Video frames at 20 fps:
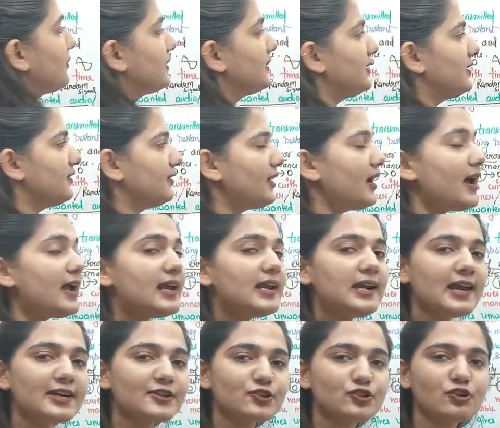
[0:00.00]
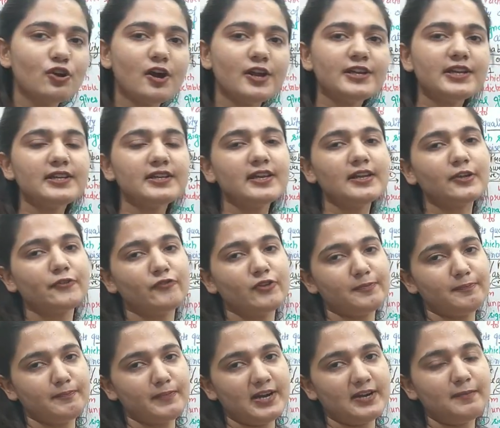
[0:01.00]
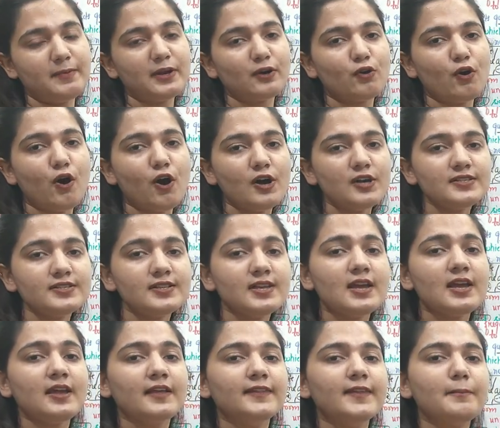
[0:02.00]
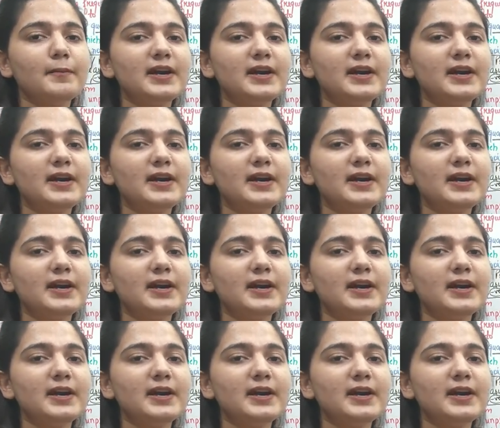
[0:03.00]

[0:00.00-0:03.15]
within the electronic equipment, because the